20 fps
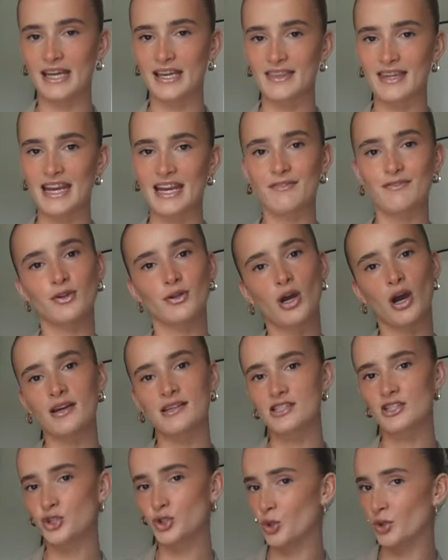and then if you
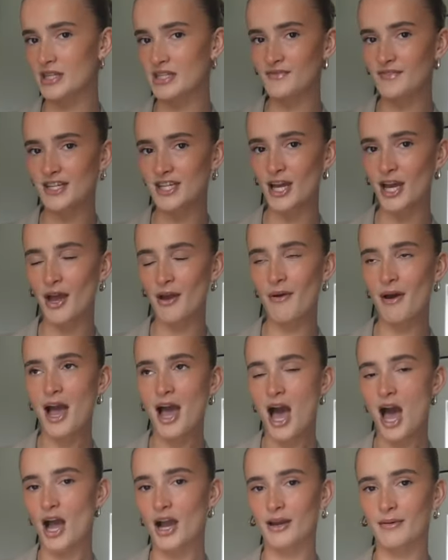guys enjoy this video,
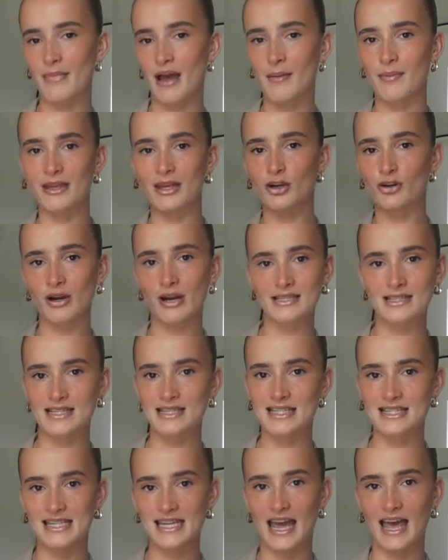I can maybe increase it
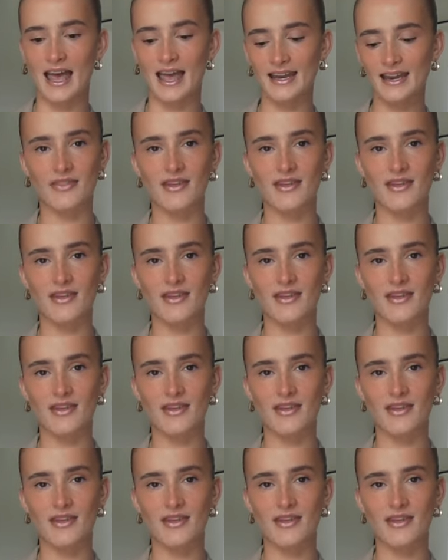to 10.